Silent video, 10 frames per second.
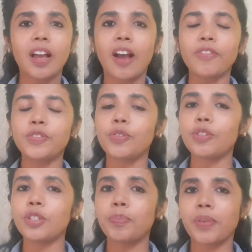half
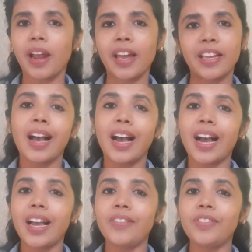so spry.
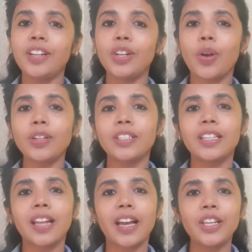I will not
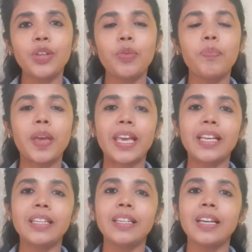deny you
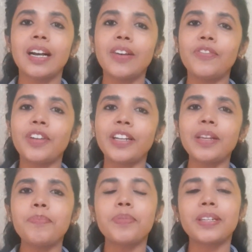make a
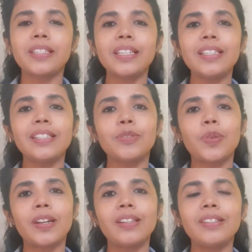very pretty
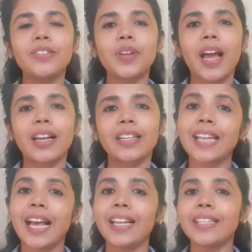squirrel track.
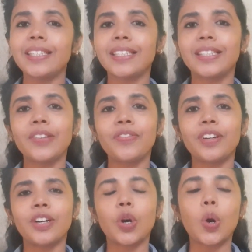Talents
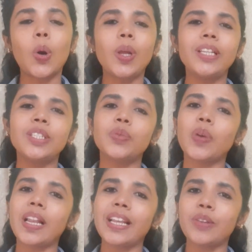differ, all is
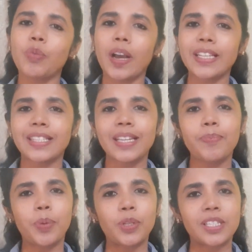well and wisely
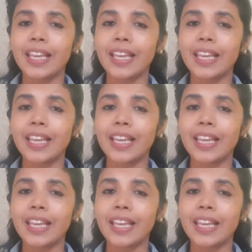put.